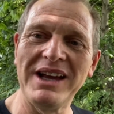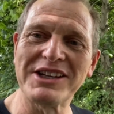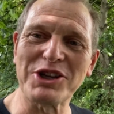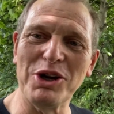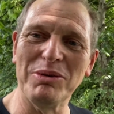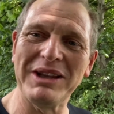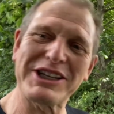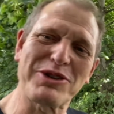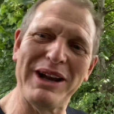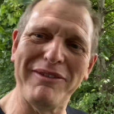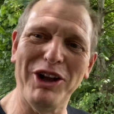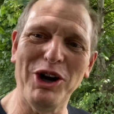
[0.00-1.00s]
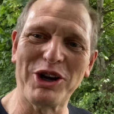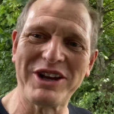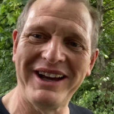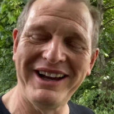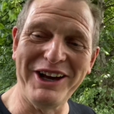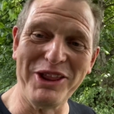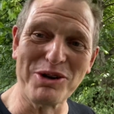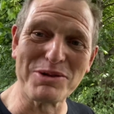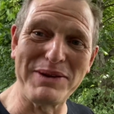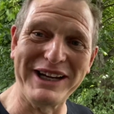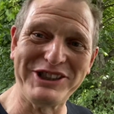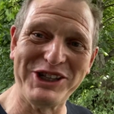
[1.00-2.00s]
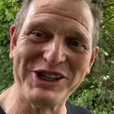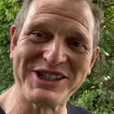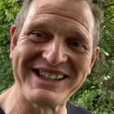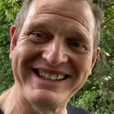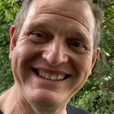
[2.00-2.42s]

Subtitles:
So let's go and have a look at those pictures.